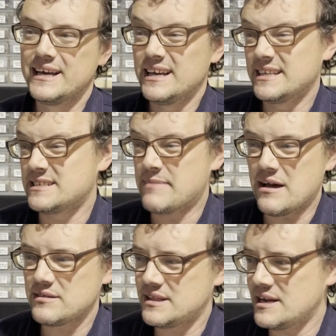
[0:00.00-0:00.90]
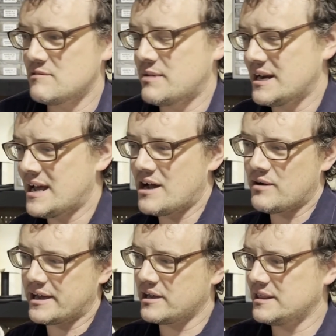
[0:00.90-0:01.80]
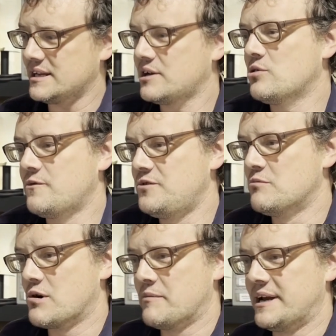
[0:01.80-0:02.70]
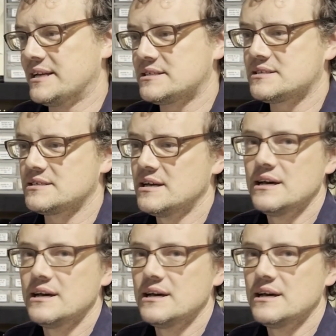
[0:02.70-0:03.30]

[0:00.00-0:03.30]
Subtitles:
It's about there by now. I can let it go a few more minutes.